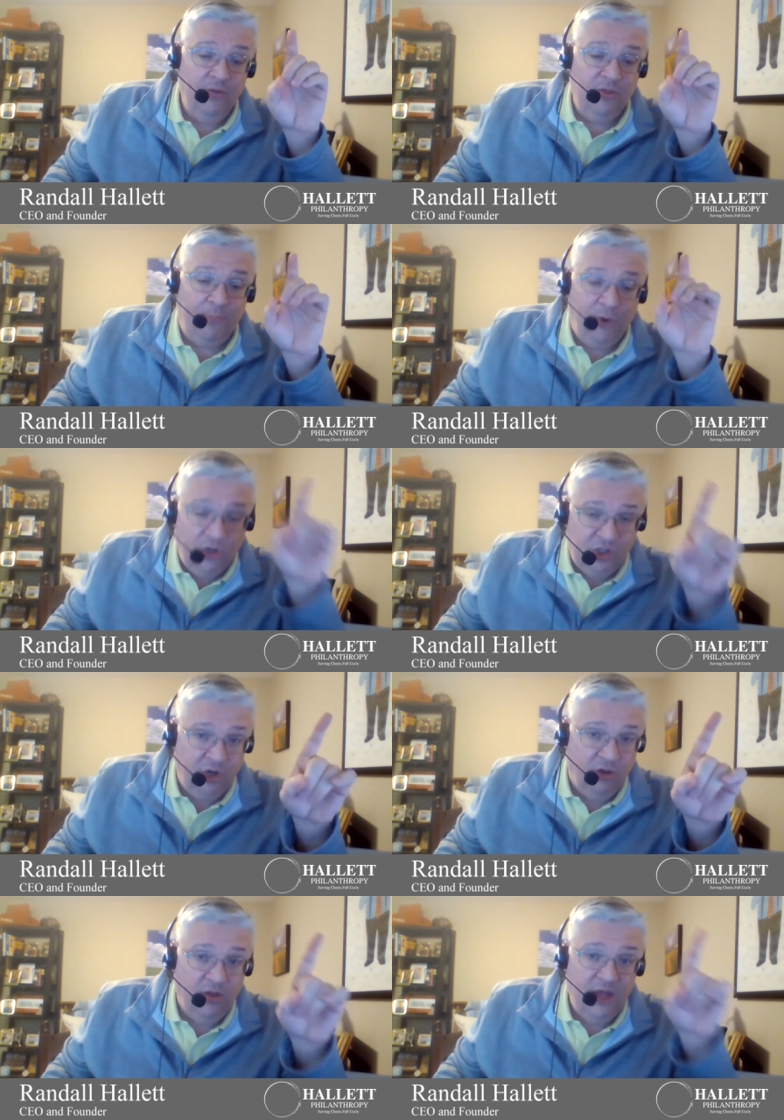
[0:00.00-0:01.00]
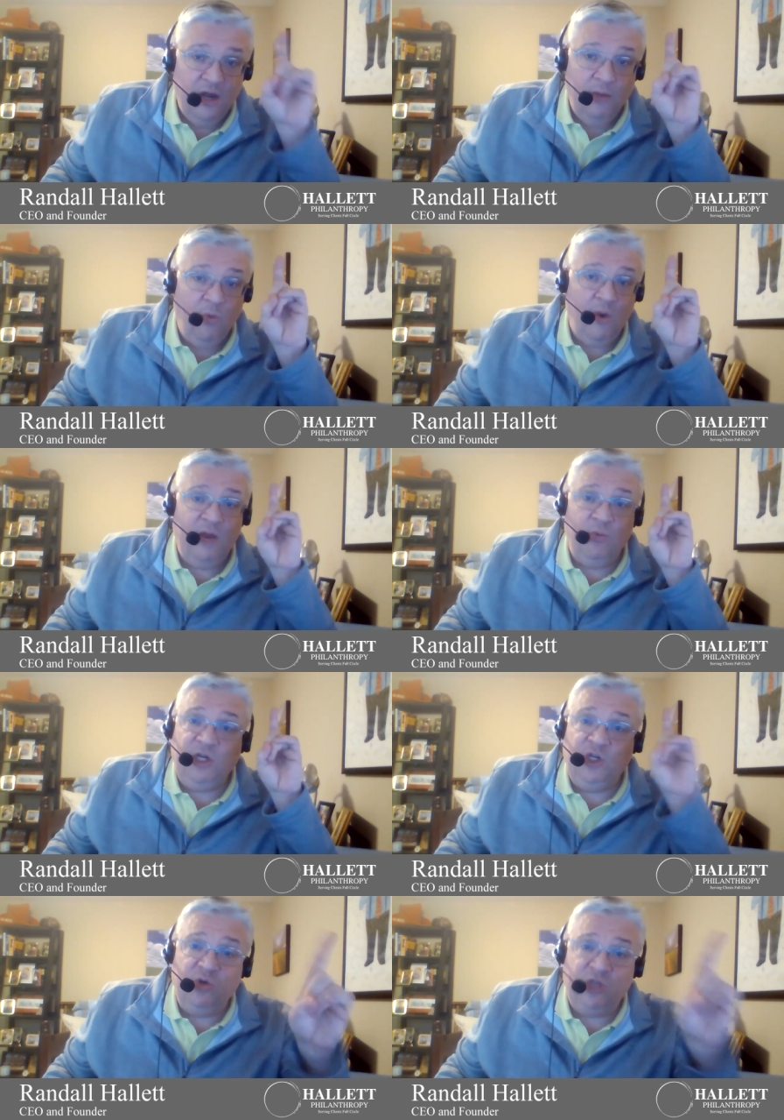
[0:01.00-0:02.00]
The personal, number one, it
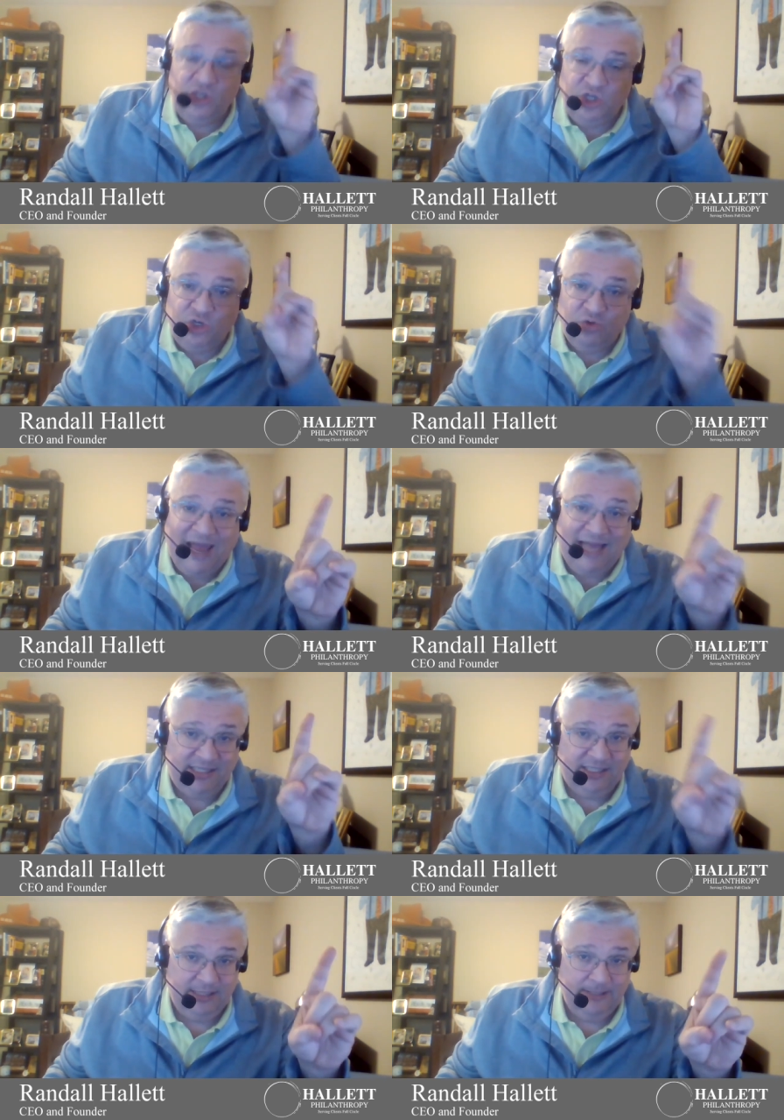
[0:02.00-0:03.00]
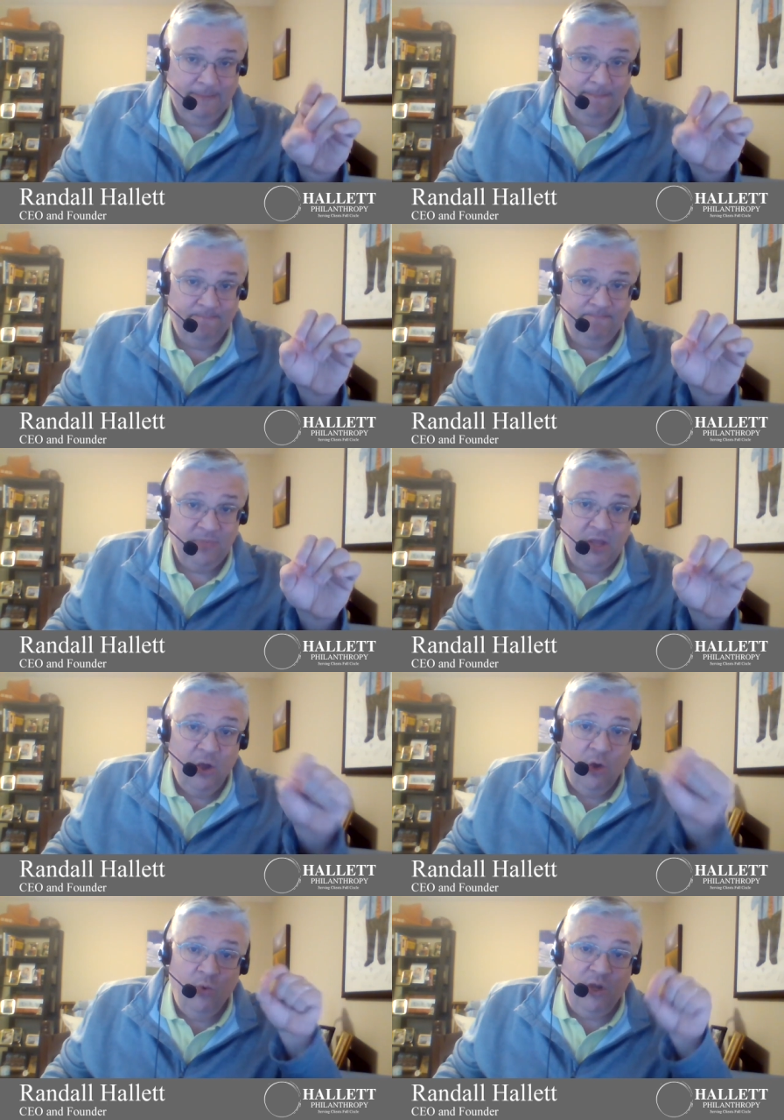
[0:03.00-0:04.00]
reduces stress.
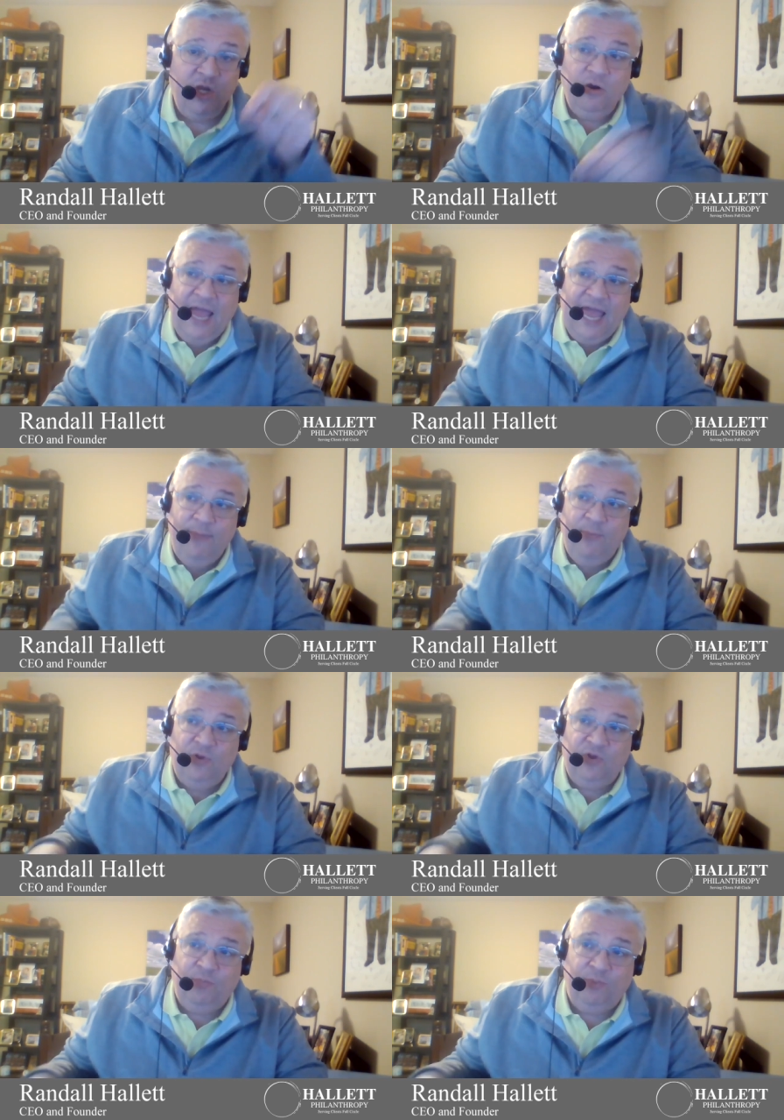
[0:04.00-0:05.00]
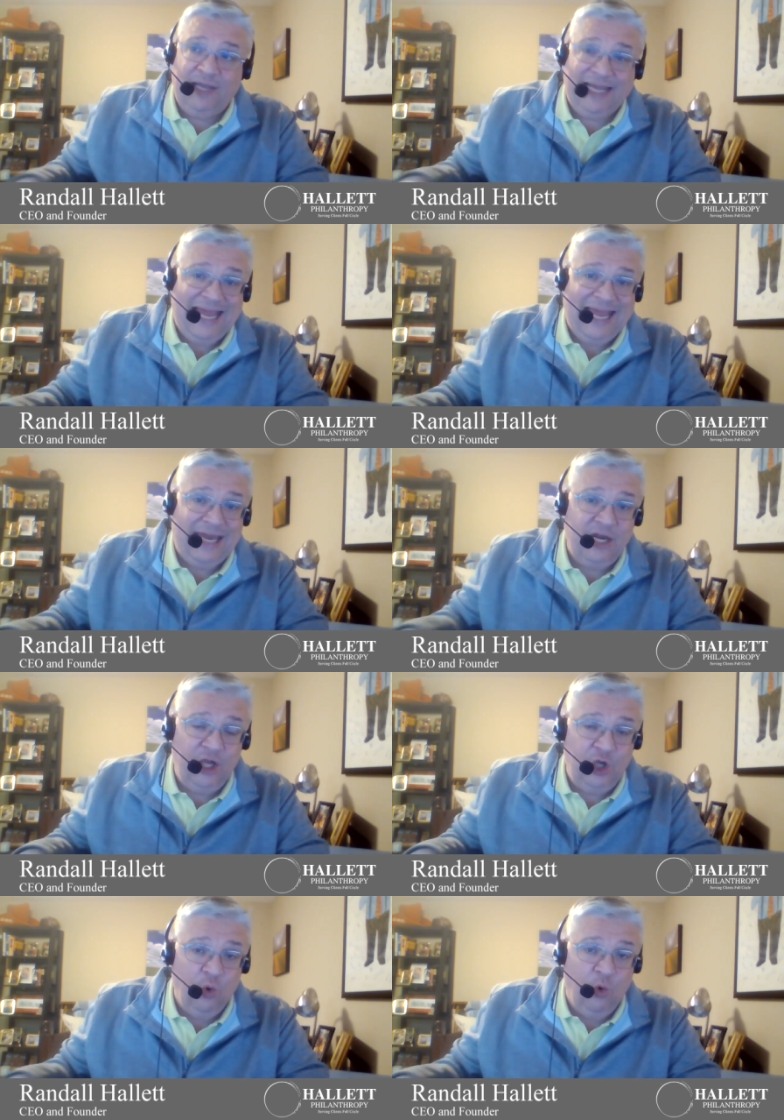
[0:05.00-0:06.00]
When you're able to plan
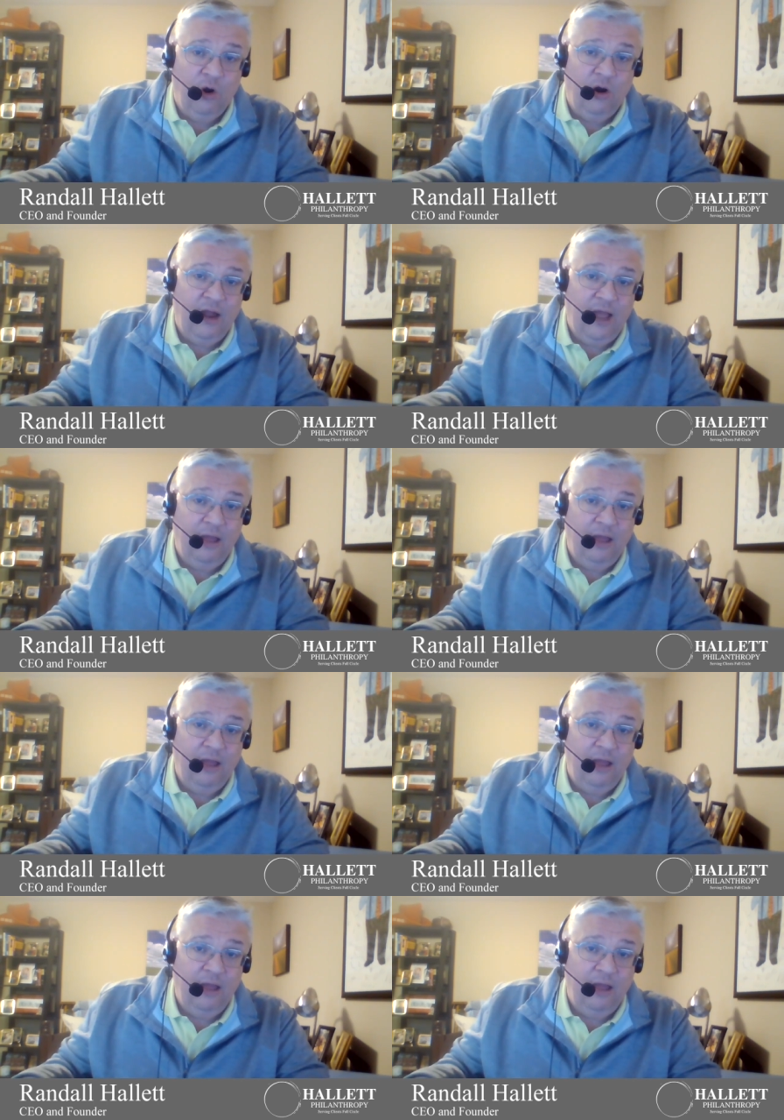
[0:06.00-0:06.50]
your